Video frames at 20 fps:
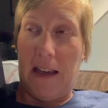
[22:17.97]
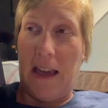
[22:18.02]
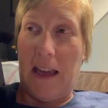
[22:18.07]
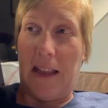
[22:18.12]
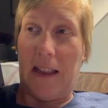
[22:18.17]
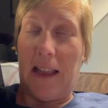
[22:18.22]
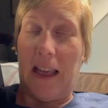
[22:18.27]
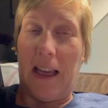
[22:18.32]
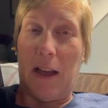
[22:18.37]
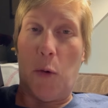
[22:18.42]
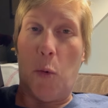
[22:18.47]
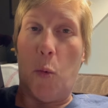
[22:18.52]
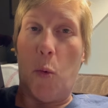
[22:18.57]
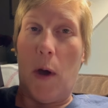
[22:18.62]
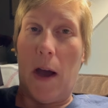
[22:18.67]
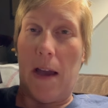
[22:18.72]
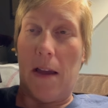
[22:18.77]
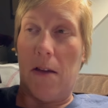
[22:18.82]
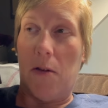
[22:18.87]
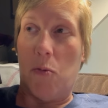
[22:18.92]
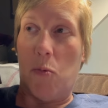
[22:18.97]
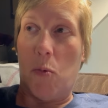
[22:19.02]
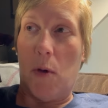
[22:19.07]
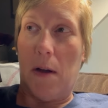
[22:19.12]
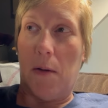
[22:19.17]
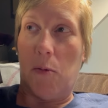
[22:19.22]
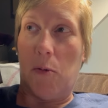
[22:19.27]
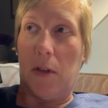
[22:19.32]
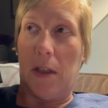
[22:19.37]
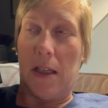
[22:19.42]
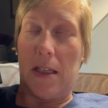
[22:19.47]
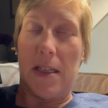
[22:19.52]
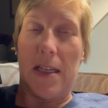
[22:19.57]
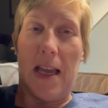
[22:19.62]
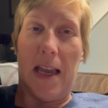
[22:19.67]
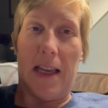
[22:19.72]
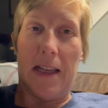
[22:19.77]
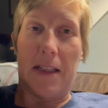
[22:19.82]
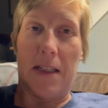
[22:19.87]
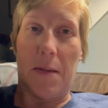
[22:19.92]
And like, what will it
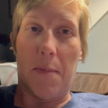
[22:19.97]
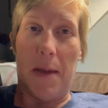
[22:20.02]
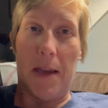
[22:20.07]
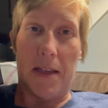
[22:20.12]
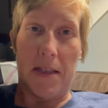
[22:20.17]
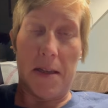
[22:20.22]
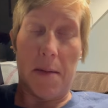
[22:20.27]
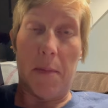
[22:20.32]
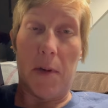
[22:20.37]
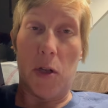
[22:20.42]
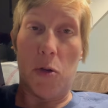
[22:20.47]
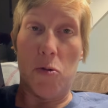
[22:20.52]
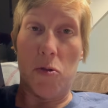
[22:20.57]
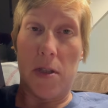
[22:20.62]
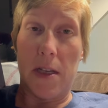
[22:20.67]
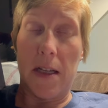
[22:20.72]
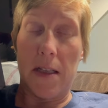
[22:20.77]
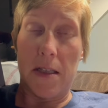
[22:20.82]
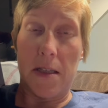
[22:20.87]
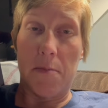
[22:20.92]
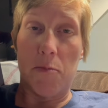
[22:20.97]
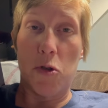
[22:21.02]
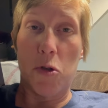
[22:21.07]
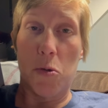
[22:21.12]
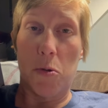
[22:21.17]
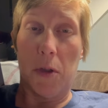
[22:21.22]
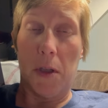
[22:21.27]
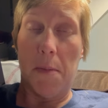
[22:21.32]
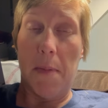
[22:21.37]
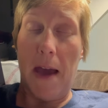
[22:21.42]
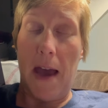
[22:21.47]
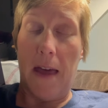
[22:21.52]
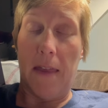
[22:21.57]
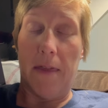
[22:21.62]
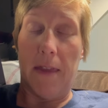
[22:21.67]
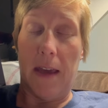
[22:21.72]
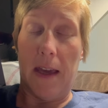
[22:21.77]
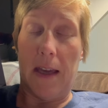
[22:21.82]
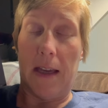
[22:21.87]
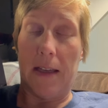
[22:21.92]
take to make somebody who's done some truly bad
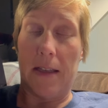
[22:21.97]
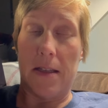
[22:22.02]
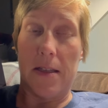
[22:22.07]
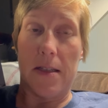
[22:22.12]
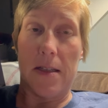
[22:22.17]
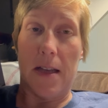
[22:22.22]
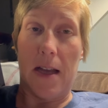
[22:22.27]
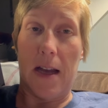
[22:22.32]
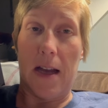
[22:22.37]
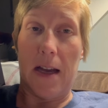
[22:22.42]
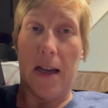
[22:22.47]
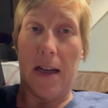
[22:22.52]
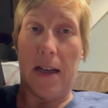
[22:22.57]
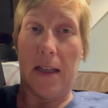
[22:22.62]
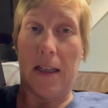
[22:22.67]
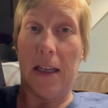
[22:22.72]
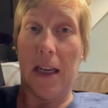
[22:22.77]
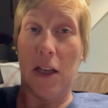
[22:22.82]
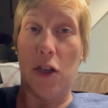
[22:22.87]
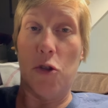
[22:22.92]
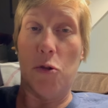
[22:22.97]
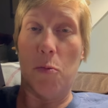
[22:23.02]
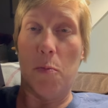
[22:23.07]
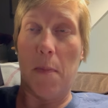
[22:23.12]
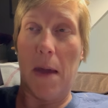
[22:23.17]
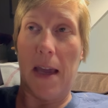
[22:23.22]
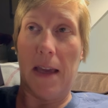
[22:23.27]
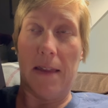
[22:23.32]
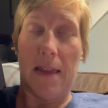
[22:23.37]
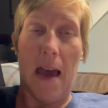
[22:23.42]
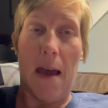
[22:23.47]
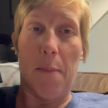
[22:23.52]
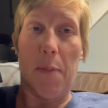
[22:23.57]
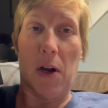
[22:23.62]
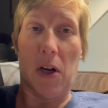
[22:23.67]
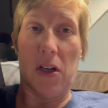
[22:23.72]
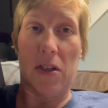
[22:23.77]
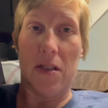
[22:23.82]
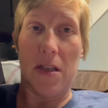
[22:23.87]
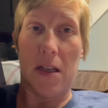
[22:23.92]
things, can you make that
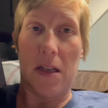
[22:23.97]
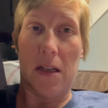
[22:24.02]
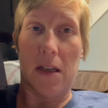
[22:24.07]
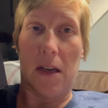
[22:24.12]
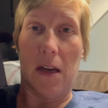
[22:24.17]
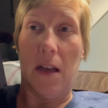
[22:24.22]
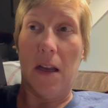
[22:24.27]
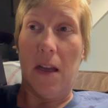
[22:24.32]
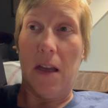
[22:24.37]
person